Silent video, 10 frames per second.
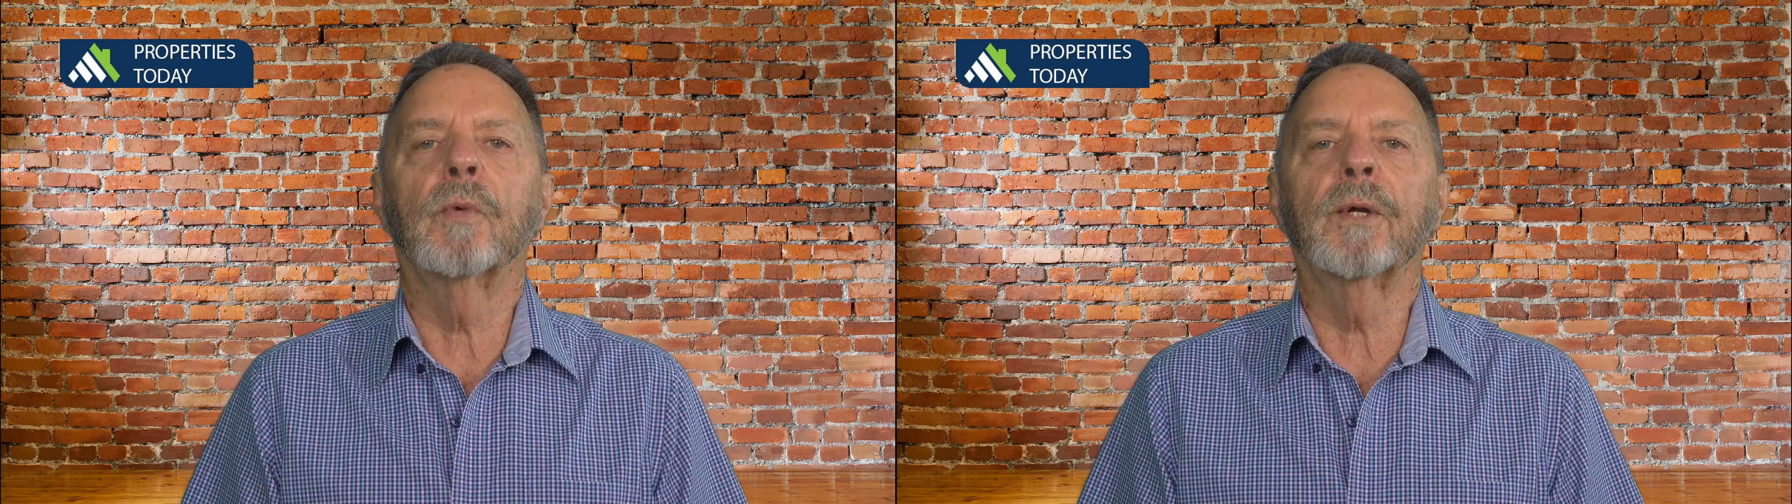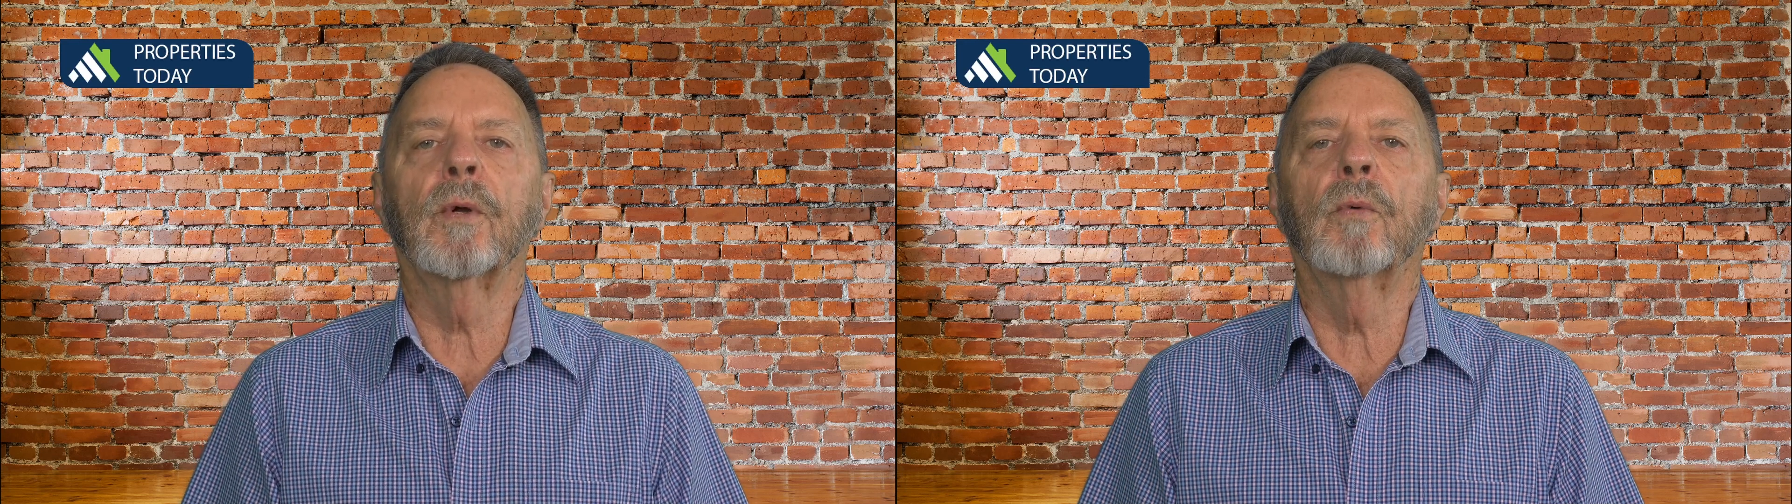
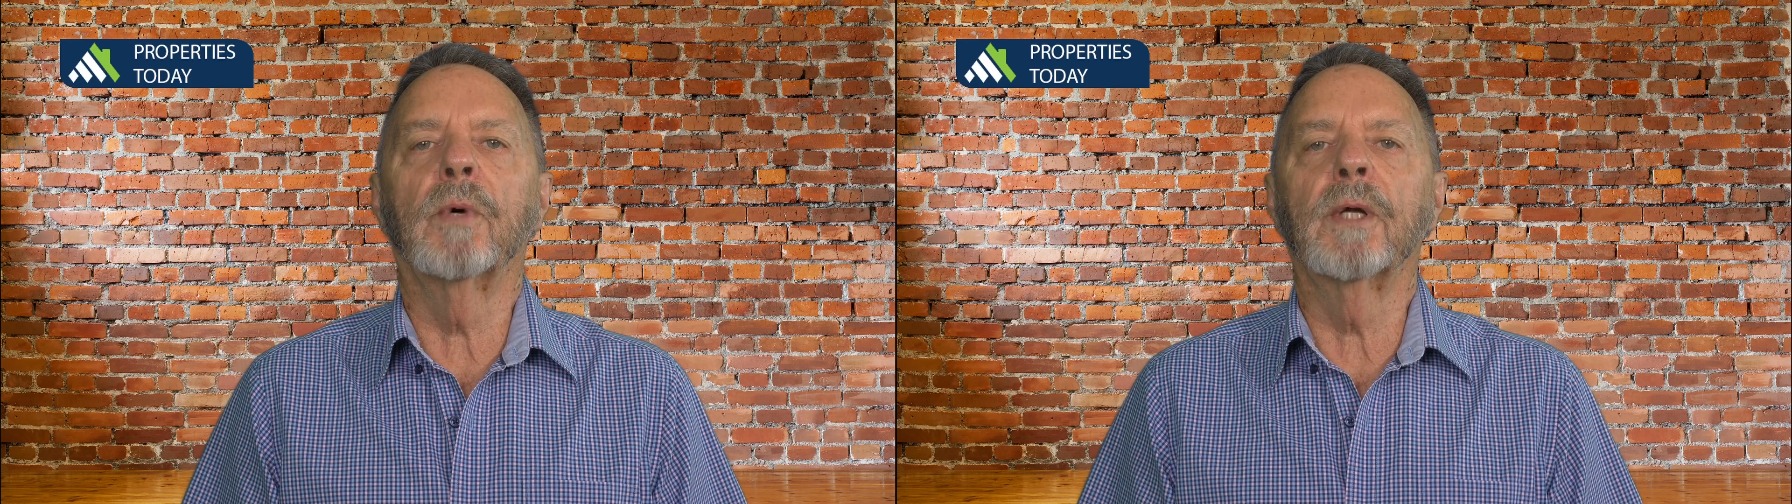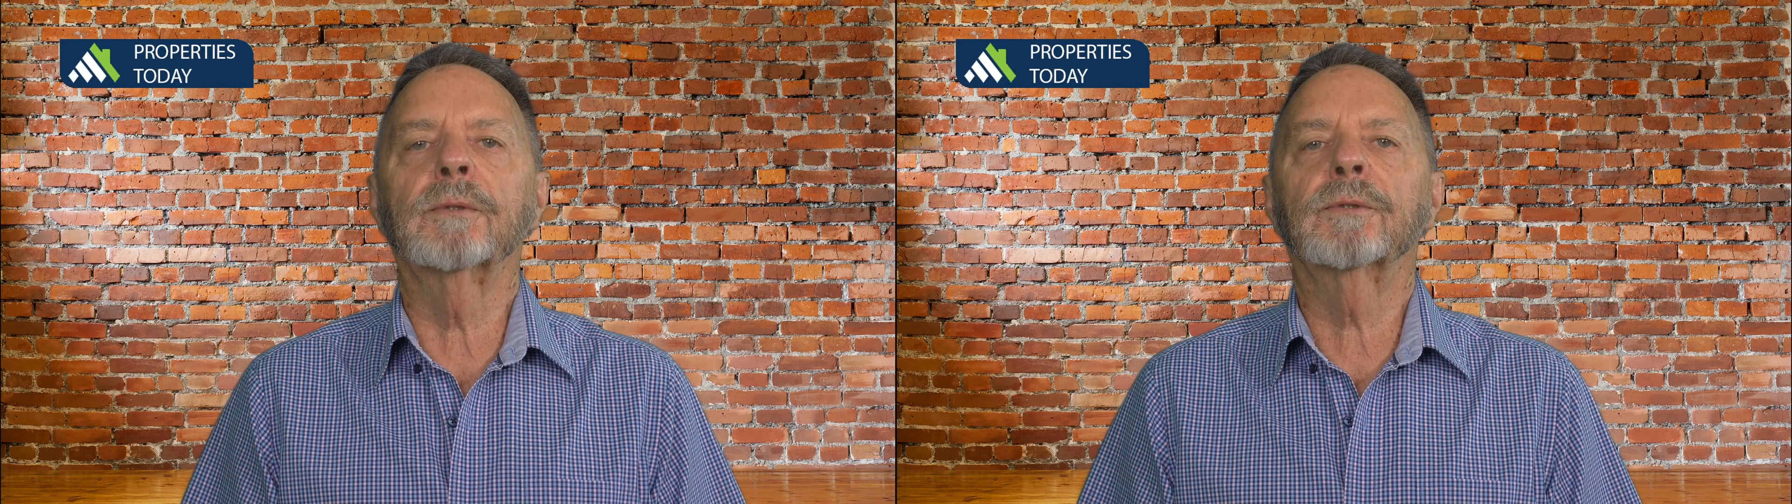
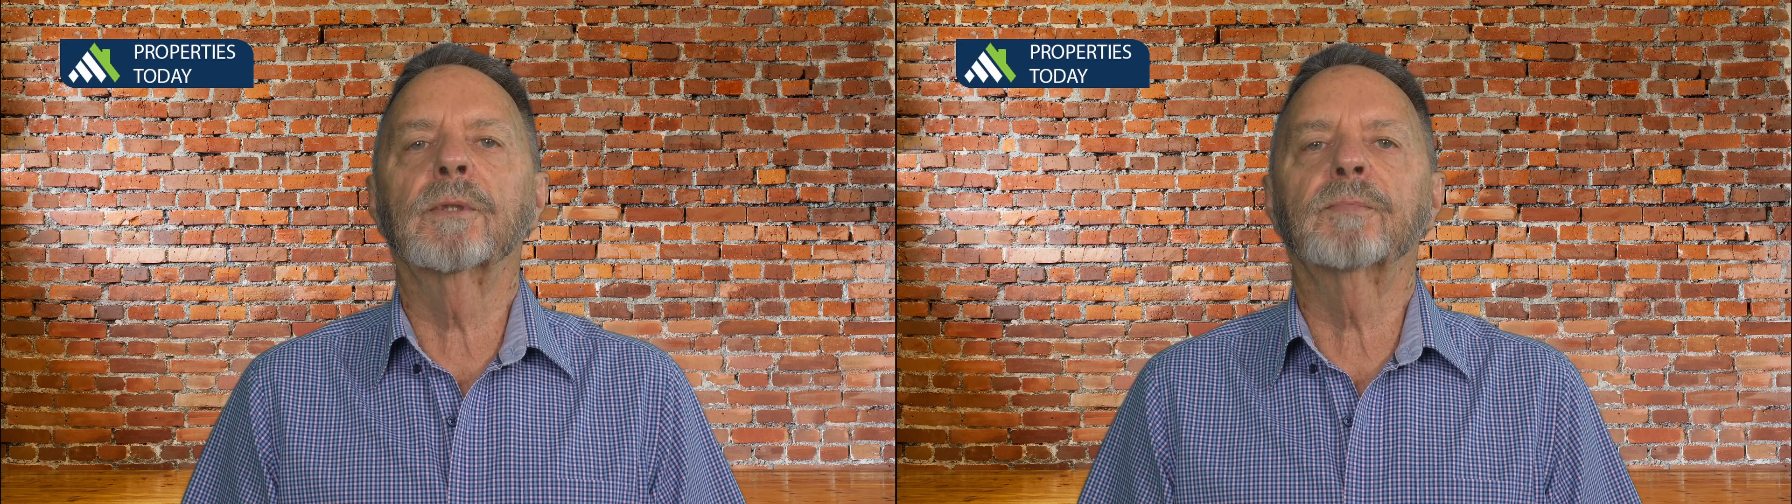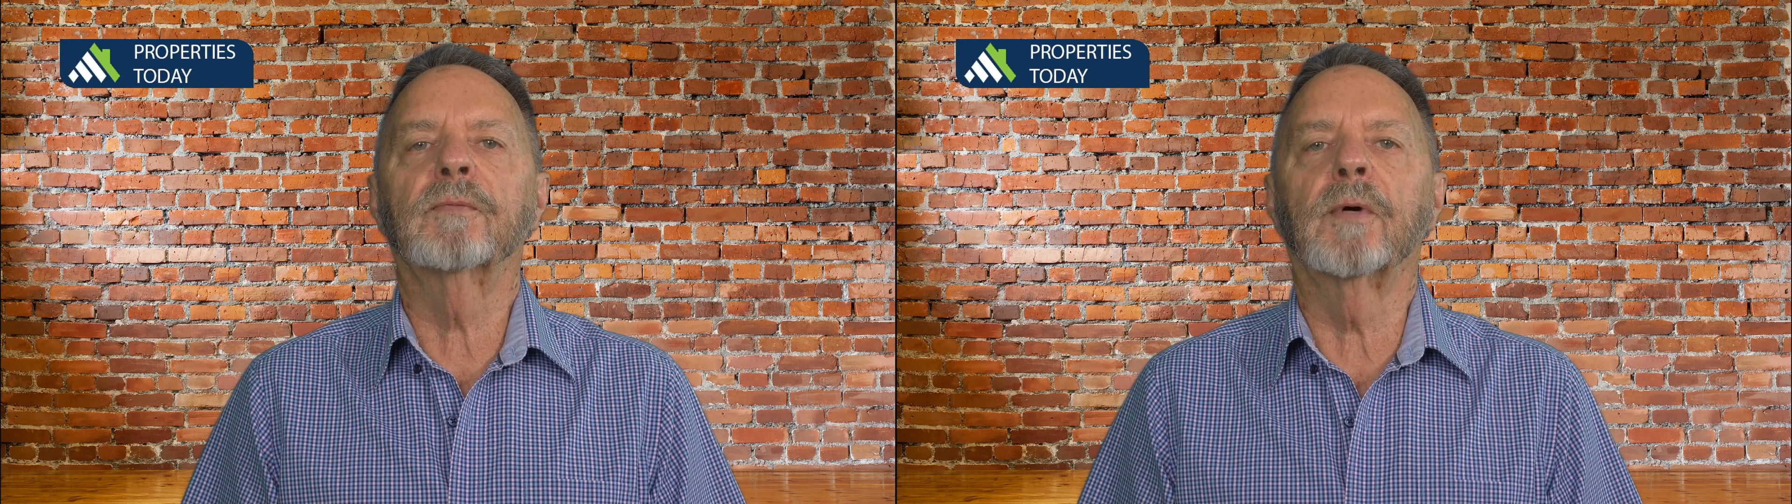one-on-one
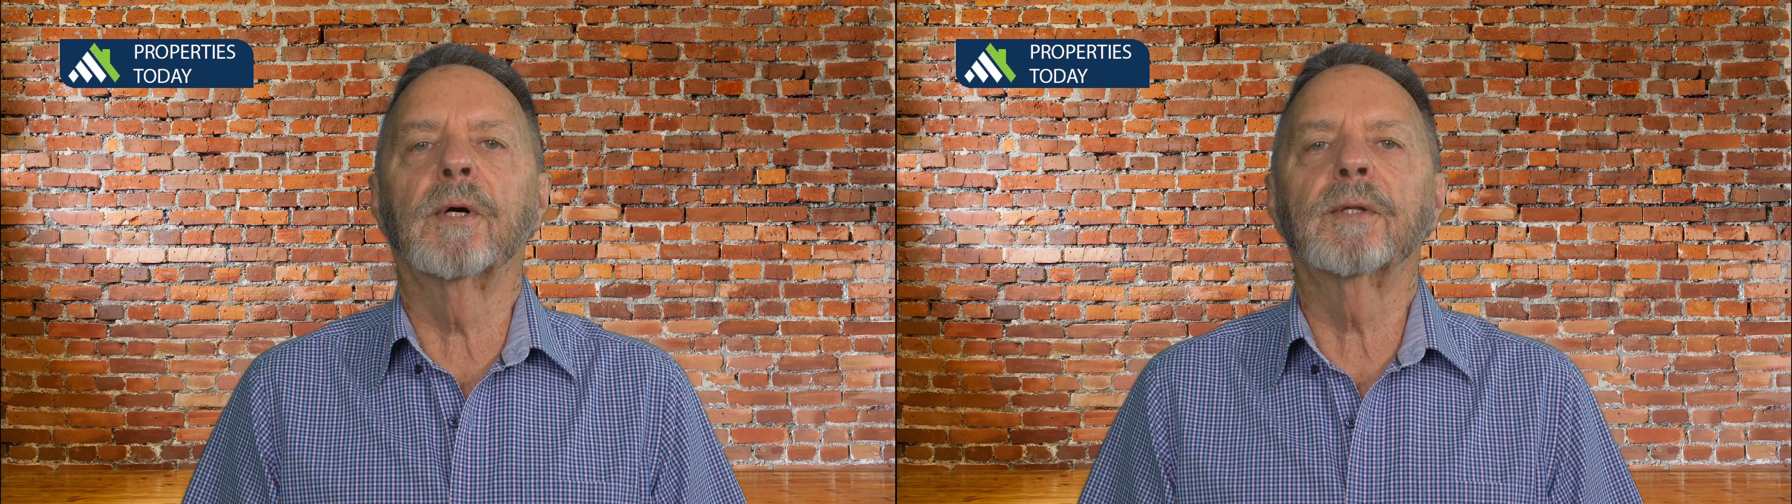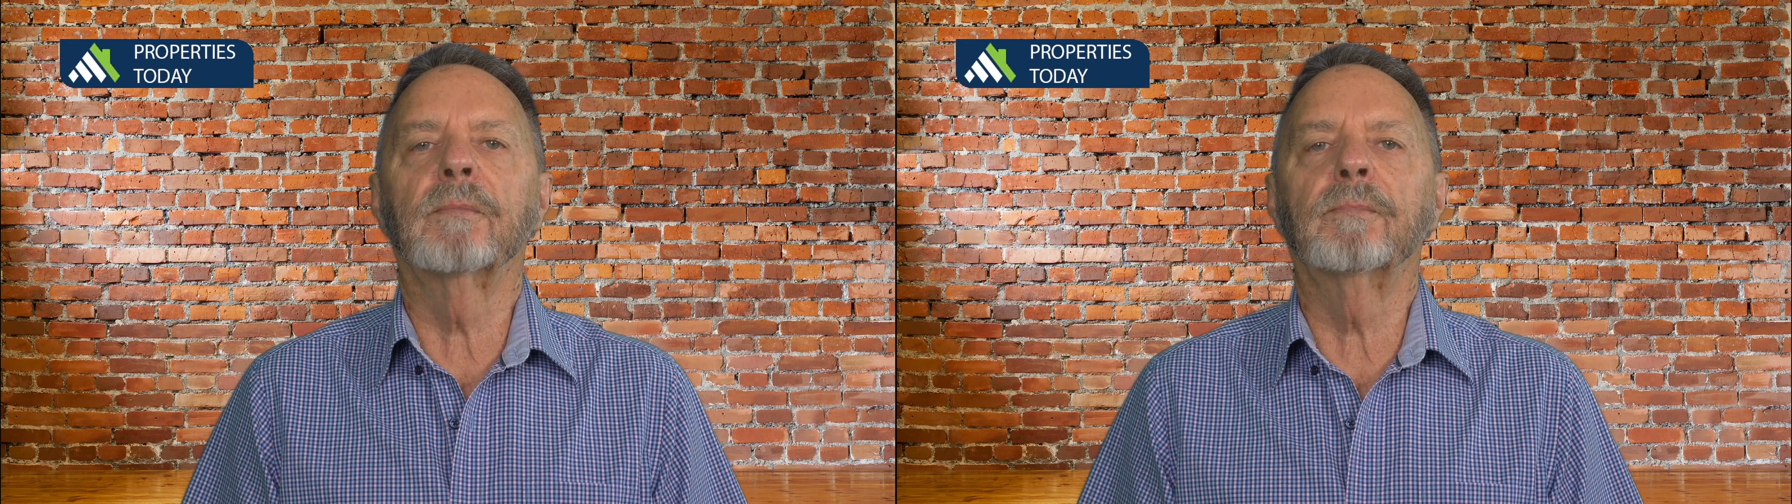to
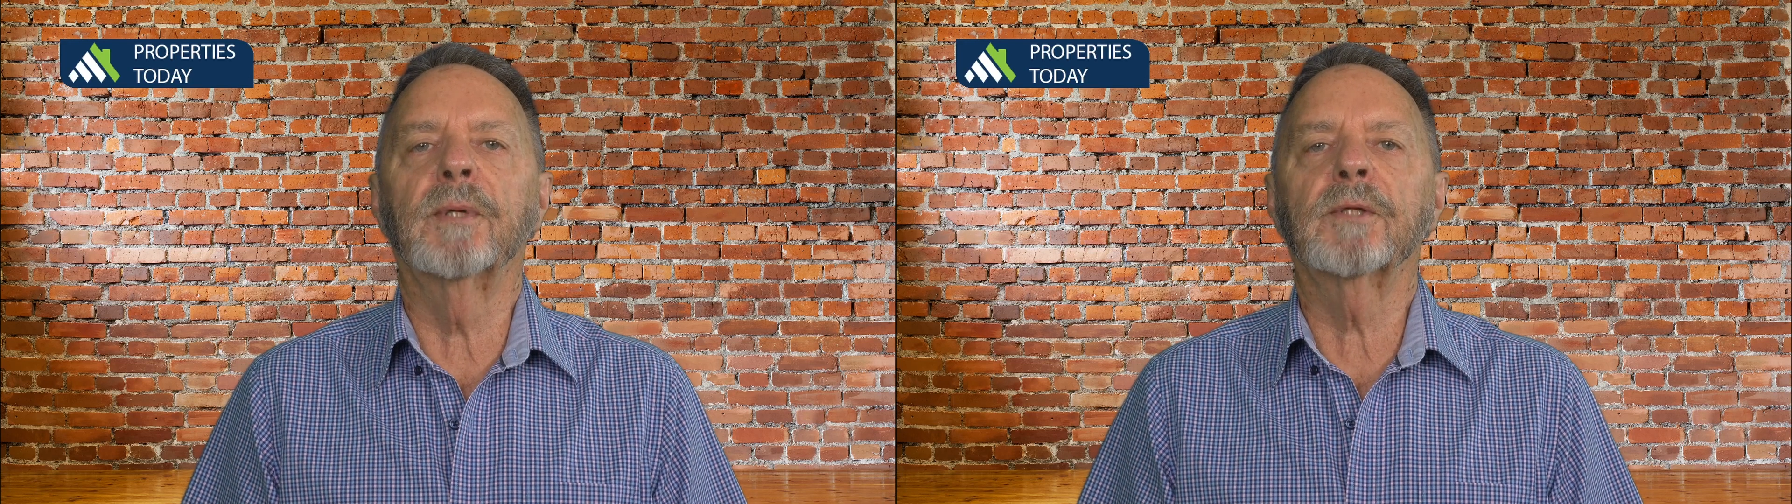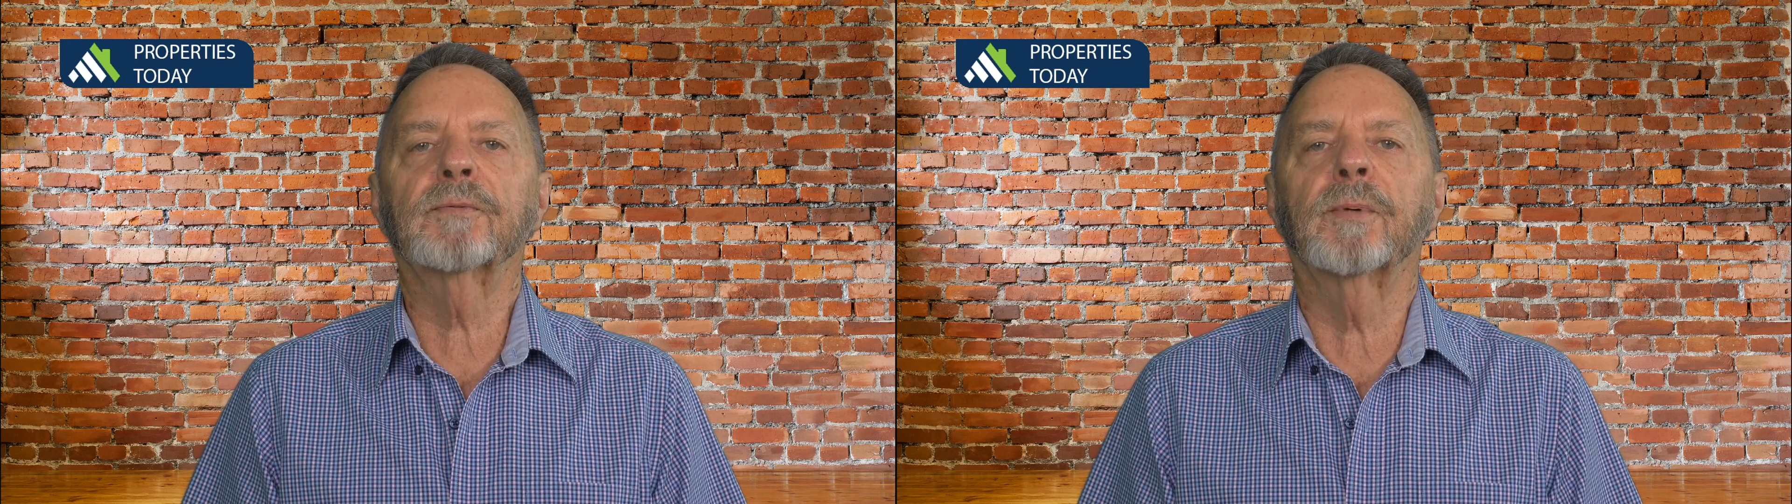provide the best